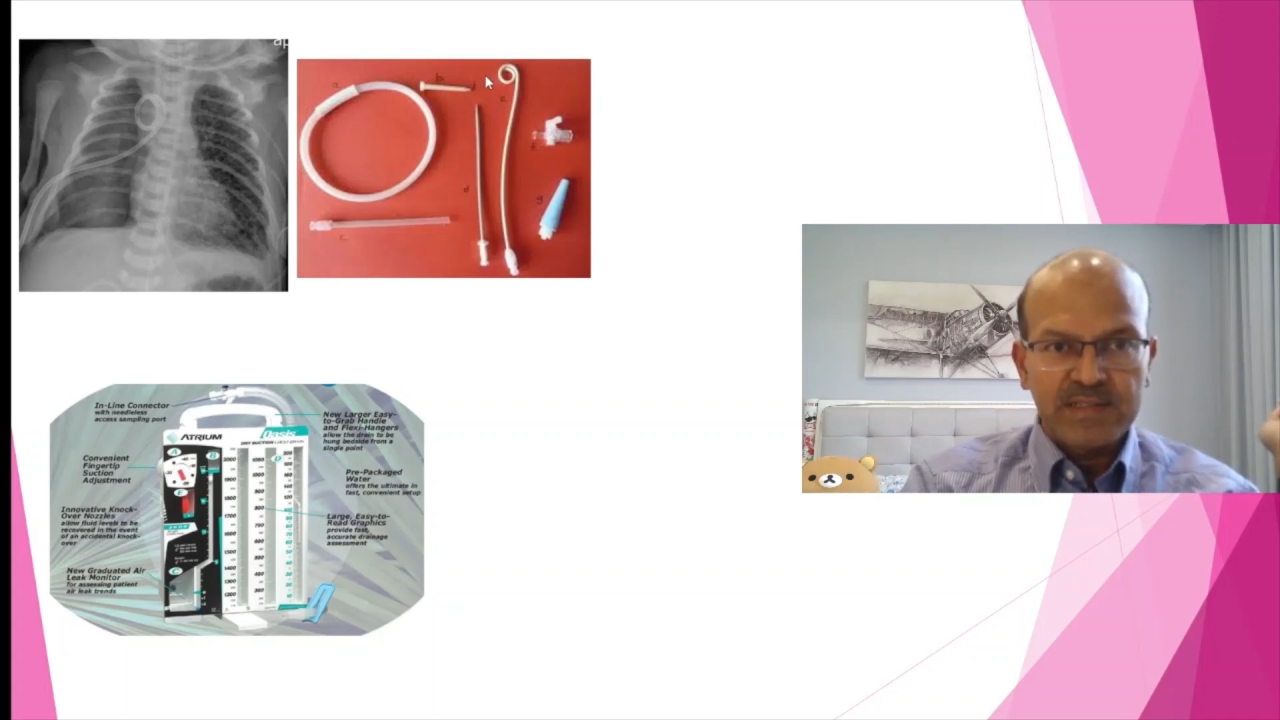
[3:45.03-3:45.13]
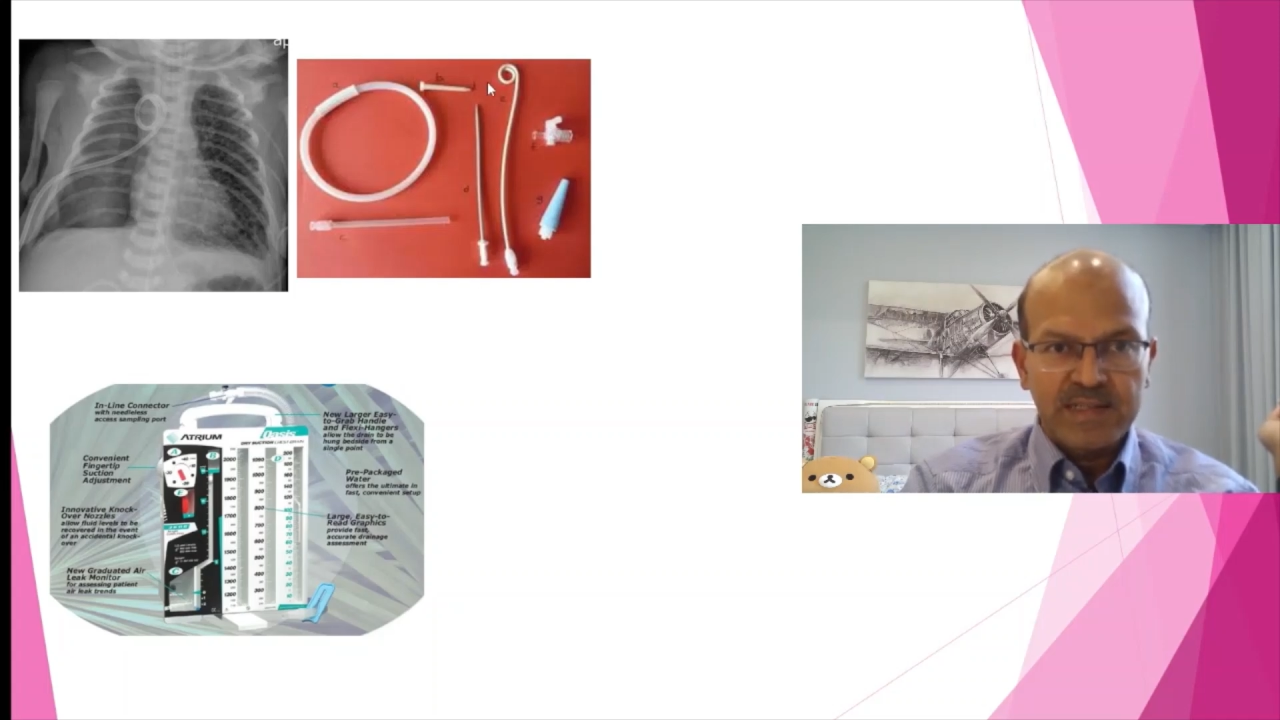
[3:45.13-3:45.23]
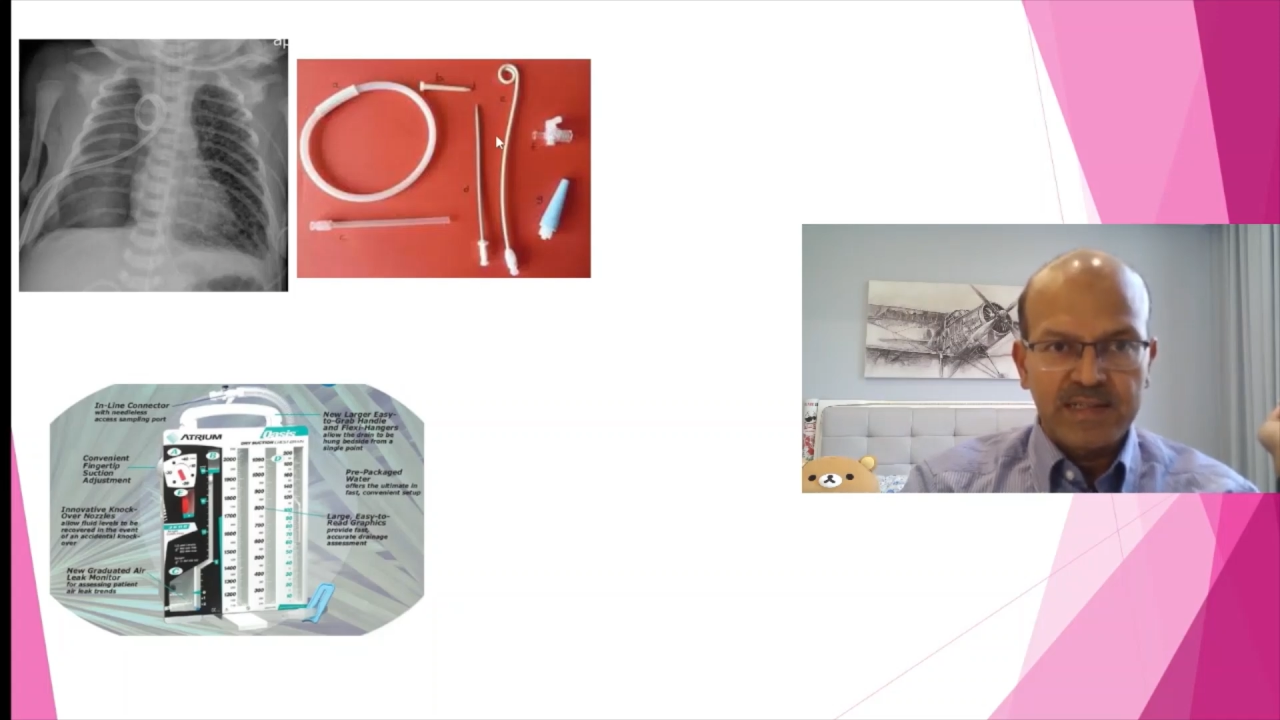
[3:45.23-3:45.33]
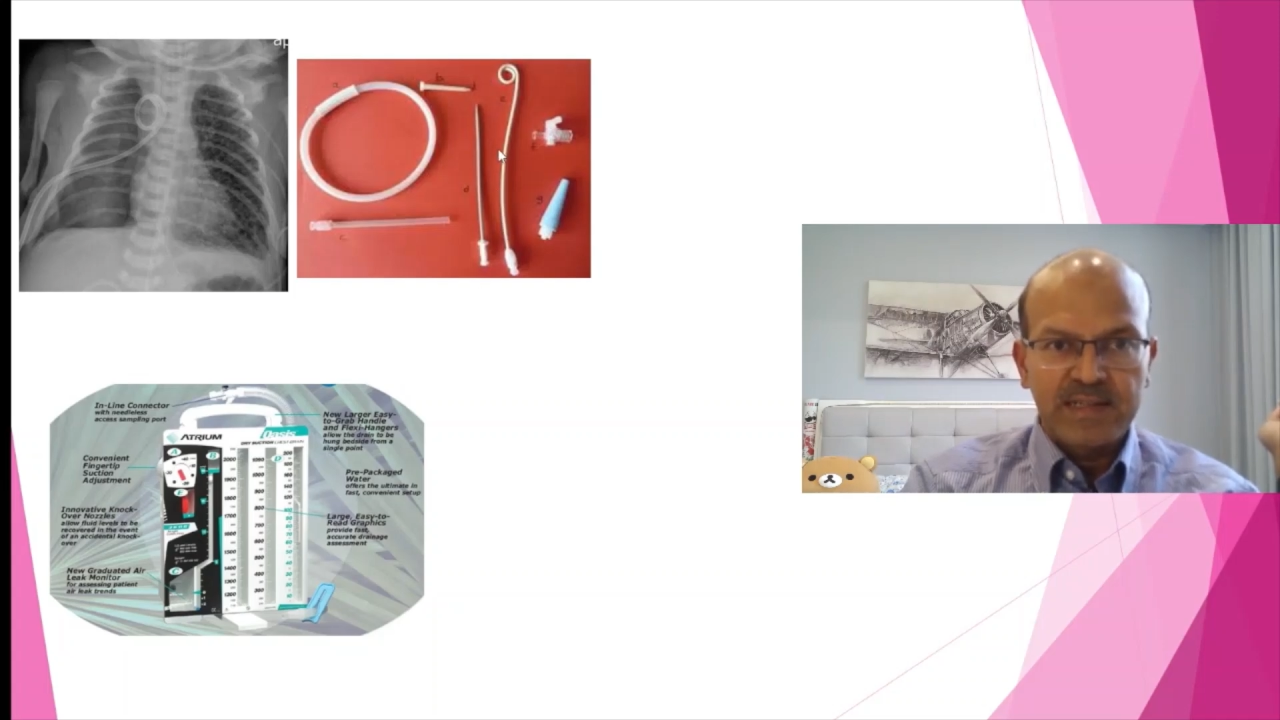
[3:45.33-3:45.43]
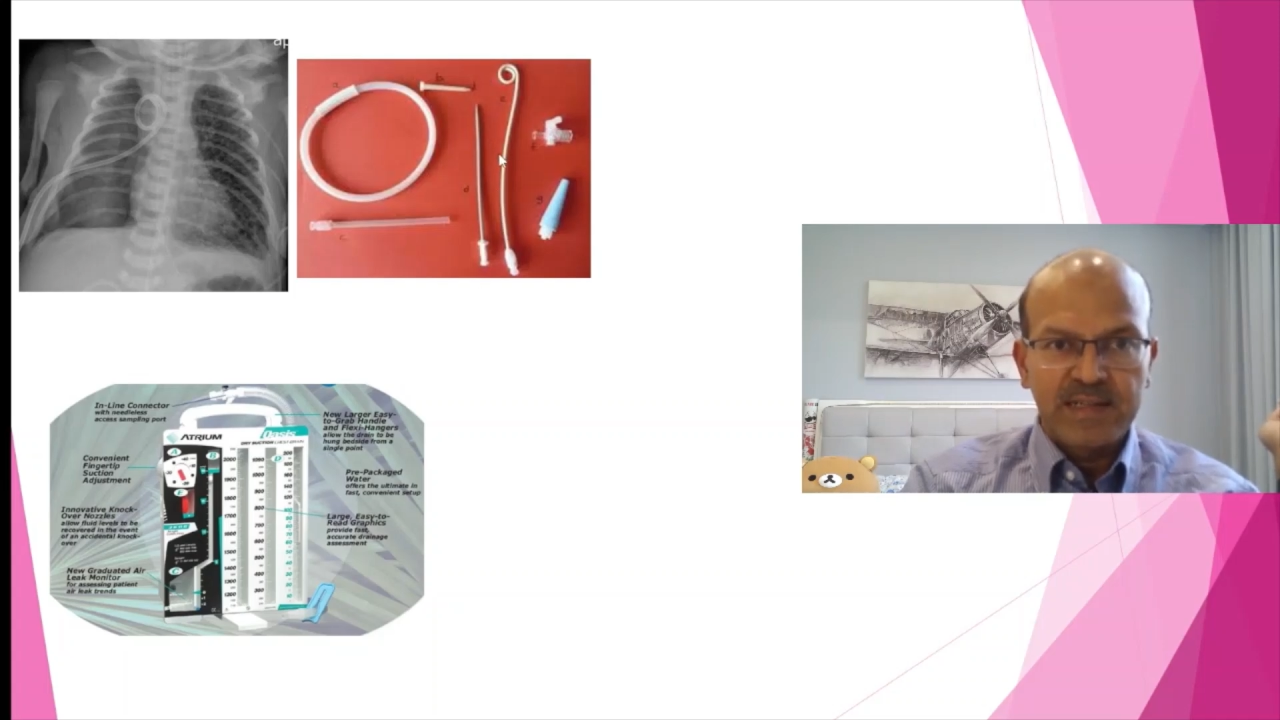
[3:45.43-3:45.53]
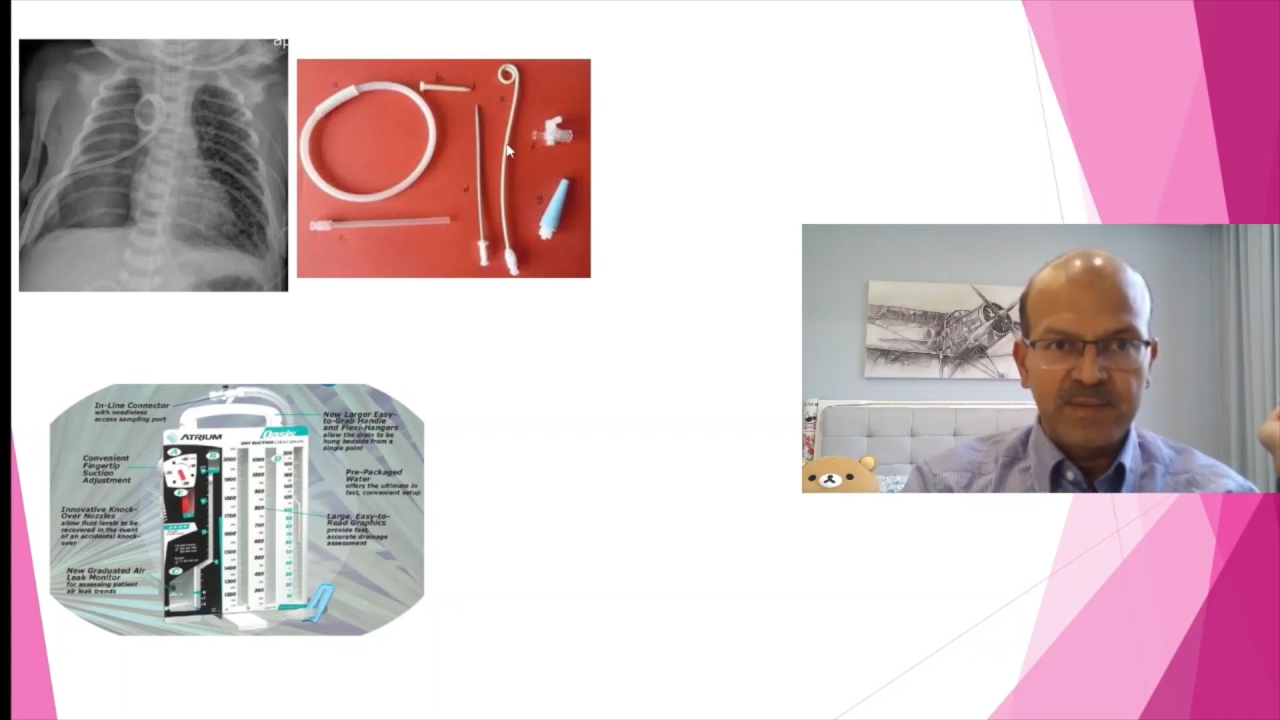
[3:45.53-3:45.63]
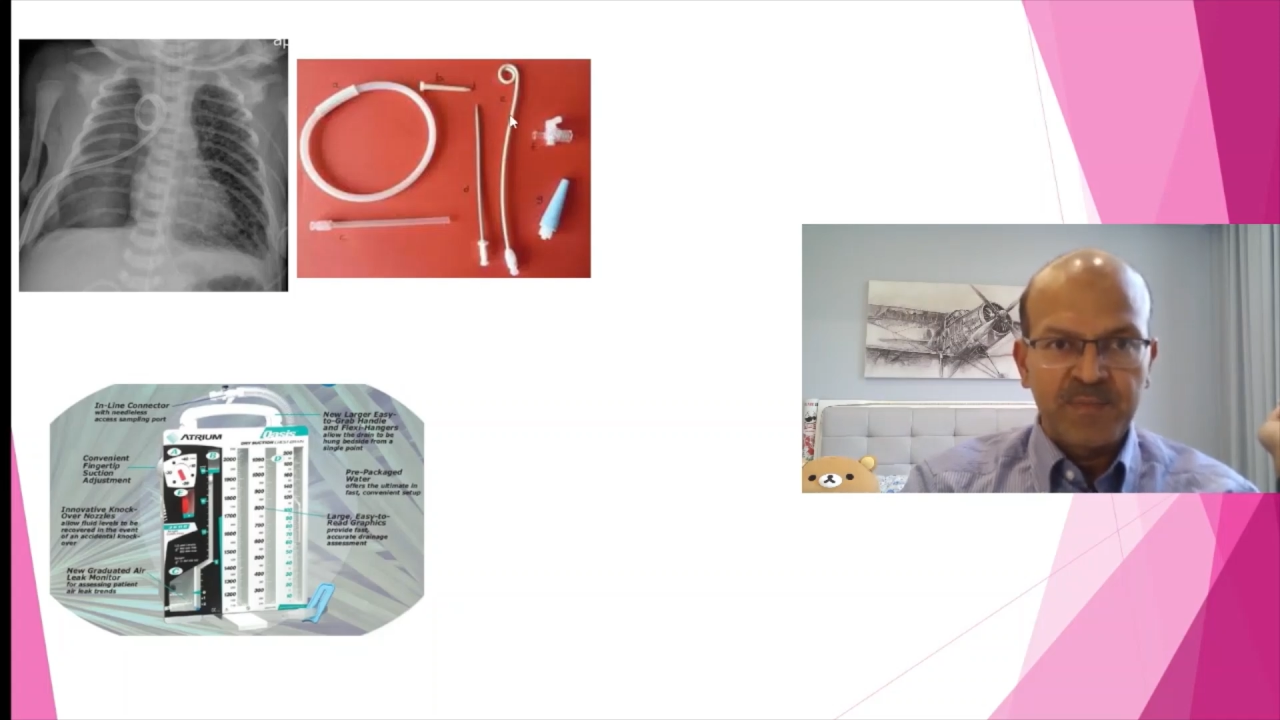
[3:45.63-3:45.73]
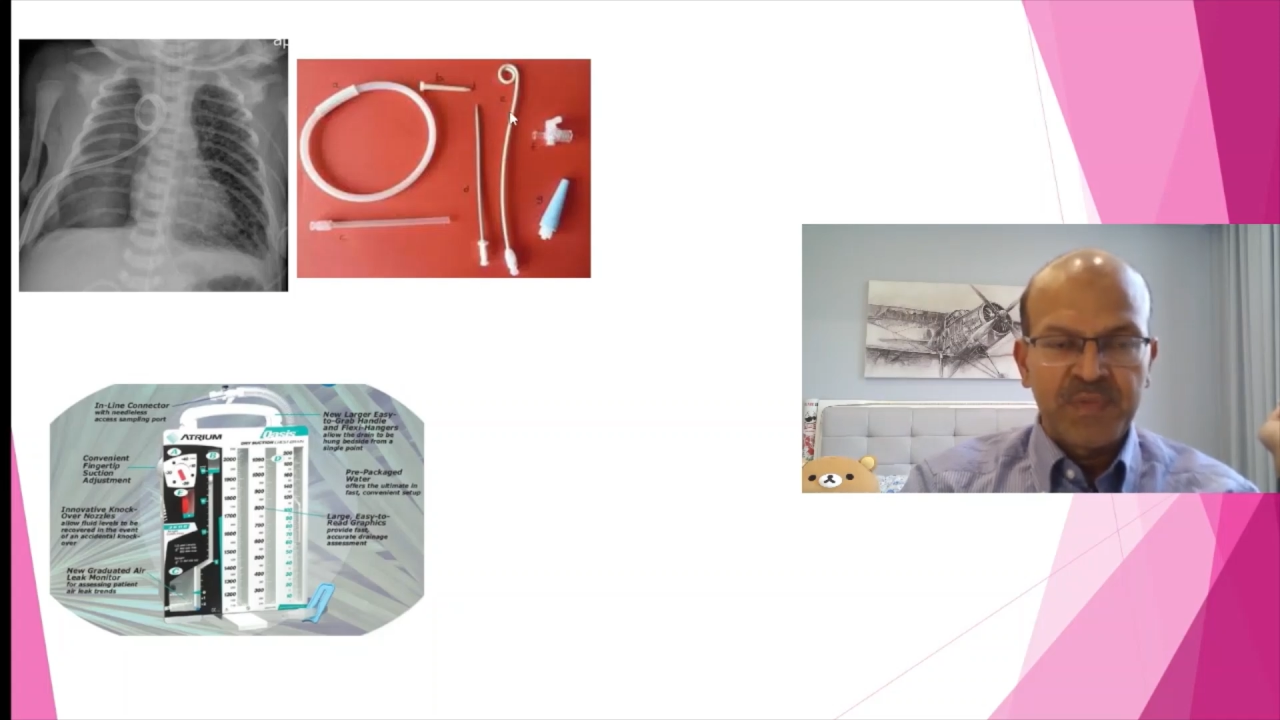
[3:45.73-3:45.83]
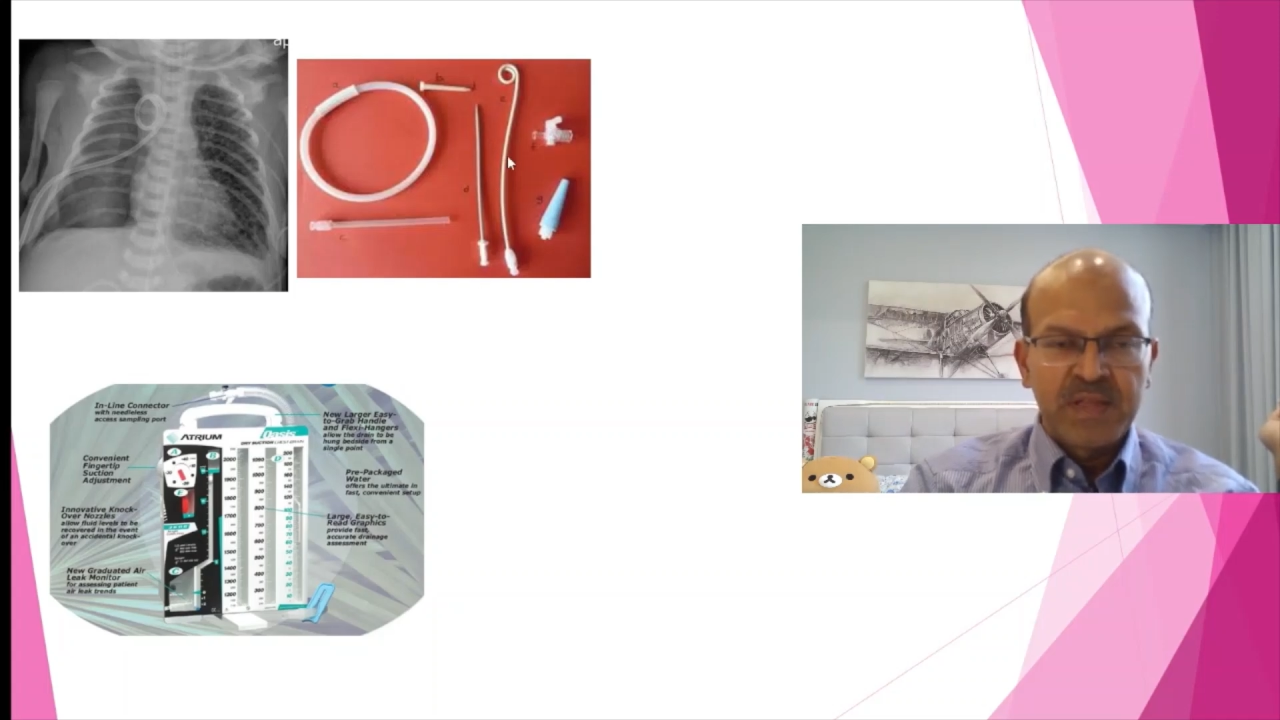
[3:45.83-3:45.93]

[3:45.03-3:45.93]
threaded in.